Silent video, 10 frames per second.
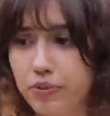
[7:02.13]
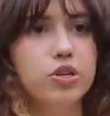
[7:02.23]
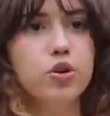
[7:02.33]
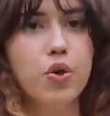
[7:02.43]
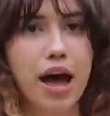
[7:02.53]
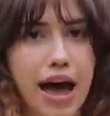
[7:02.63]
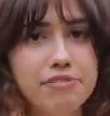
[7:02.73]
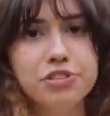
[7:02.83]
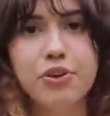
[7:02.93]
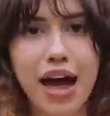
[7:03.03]
But you
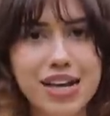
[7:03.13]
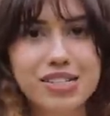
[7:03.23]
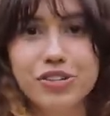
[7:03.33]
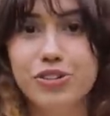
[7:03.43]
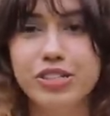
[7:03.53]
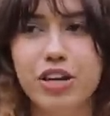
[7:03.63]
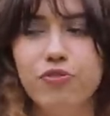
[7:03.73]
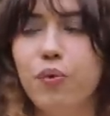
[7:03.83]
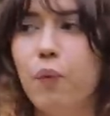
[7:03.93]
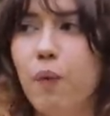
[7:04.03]
have to ask
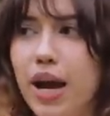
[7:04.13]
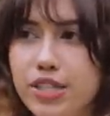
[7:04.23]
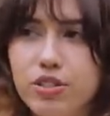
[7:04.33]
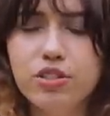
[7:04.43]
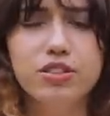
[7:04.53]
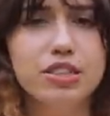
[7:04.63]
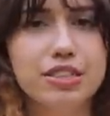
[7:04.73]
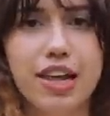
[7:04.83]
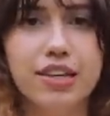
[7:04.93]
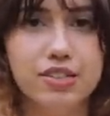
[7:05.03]
yourself, why do you
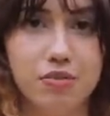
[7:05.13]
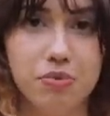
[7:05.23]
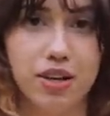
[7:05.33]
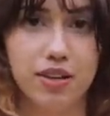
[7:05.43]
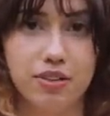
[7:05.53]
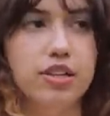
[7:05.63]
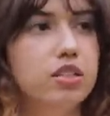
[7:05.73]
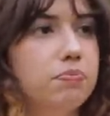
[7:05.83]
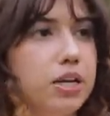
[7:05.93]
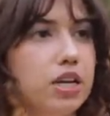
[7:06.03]
dislike something? Is
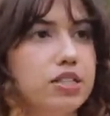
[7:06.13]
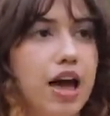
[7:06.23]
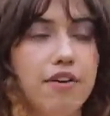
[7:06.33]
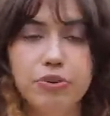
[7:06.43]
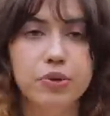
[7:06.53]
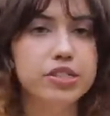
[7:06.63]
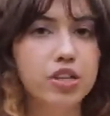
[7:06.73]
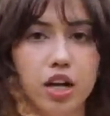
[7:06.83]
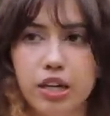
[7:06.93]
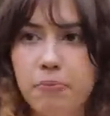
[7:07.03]
it because everyone is
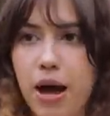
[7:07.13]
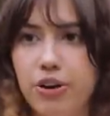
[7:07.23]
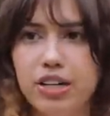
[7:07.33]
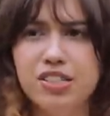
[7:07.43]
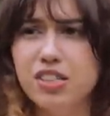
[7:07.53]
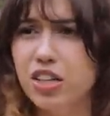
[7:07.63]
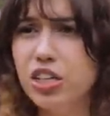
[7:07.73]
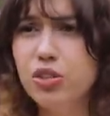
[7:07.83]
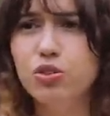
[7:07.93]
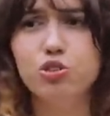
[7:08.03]
talking about it and it's a
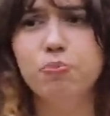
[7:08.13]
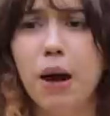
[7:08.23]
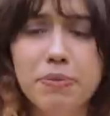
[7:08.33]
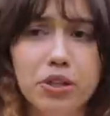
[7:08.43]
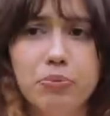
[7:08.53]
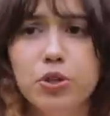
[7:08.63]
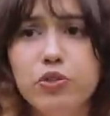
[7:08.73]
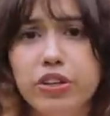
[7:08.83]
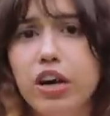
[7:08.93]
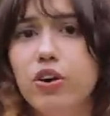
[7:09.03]
huge popular
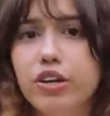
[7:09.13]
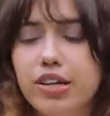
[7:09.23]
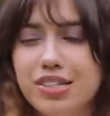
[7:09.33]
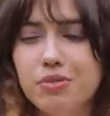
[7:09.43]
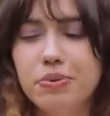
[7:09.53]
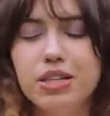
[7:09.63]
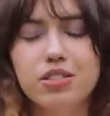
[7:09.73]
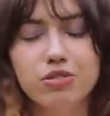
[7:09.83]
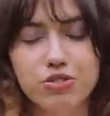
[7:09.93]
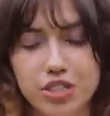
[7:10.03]
movie? Or is it
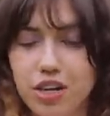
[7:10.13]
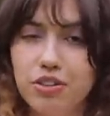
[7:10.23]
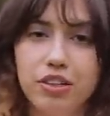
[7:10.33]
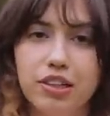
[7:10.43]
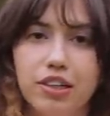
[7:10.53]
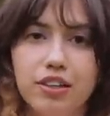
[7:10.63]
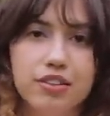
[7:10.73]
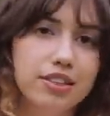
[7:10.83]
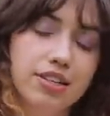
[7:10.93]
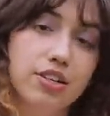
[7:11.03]
because you genuinely
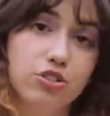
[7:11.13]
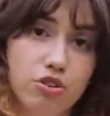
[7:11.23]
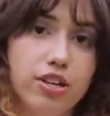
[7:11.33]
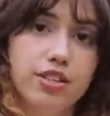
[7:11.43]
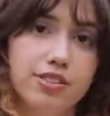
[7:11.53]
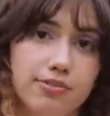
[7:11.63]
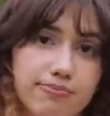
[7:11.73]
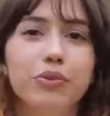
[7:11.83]
didn't enjoy it?